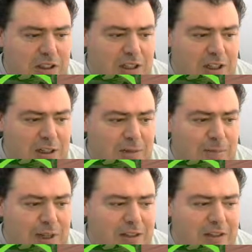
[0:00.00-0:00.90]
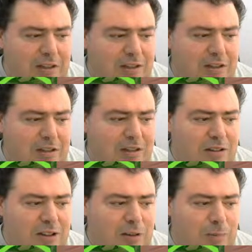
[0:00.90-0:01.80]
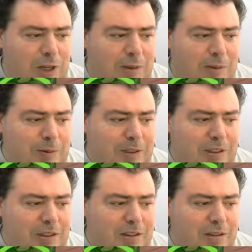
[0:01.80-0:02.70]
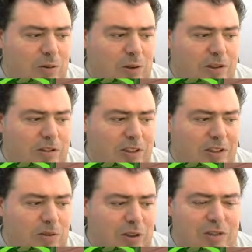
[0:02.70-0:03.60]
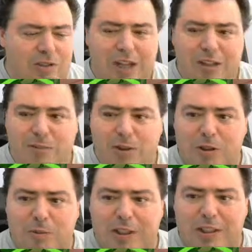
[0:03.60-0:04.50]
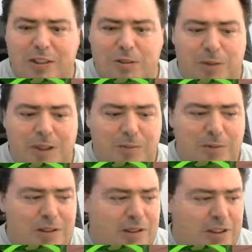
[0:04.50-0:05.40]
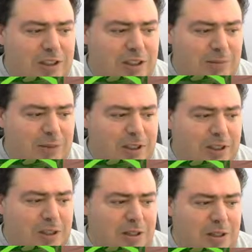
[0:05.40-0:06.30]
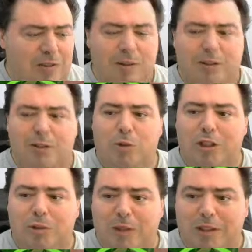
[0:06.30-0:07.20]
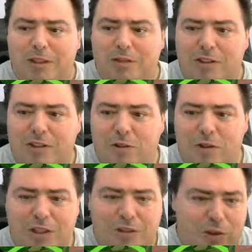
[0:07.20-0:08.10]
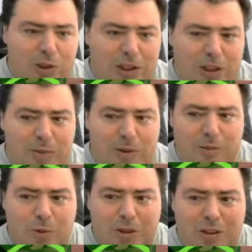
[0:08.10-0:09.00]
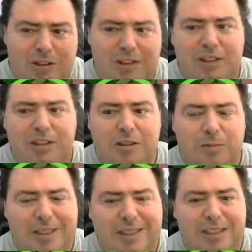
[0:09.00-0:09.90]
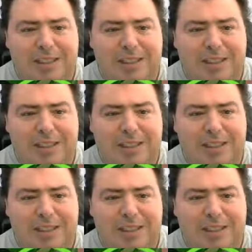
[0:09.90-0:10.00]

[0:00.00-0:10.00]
I could probably quote the reinforced dragon bones, but that just becomes even much more expensive, and it only gives you a little bit more increase in speed.